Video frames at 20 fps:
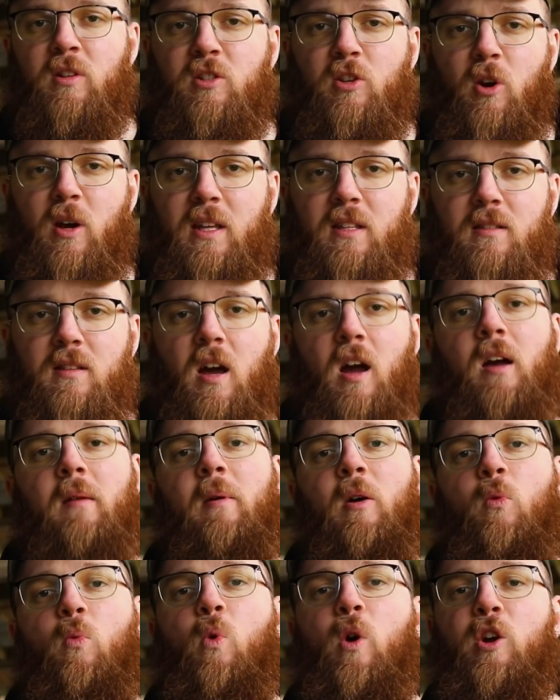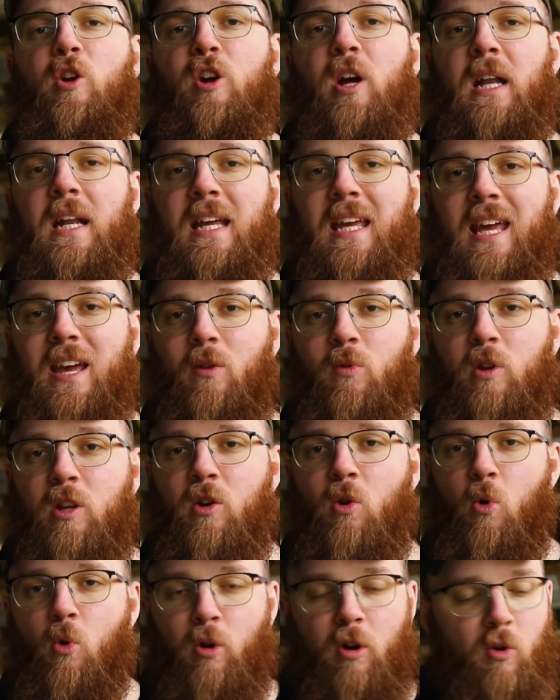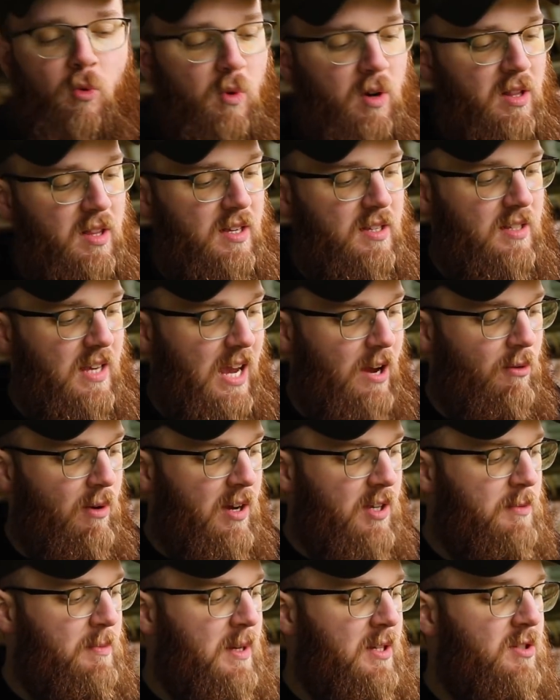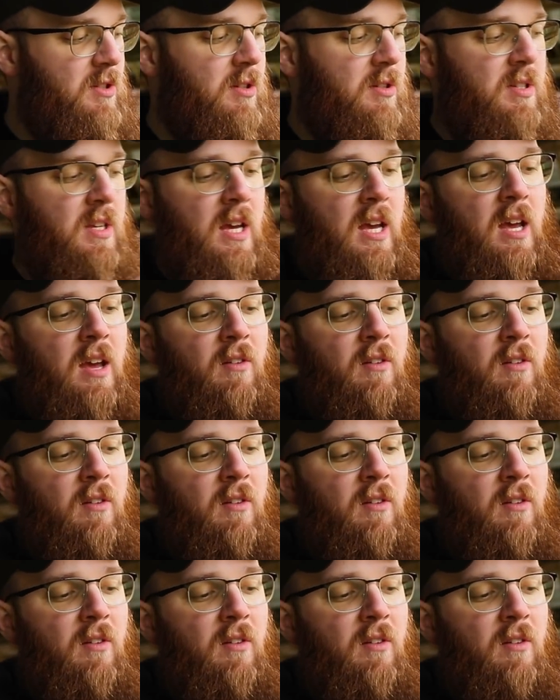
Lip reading: So let's go ahead and talk about what you're going to get when you order one of these AREX pistols.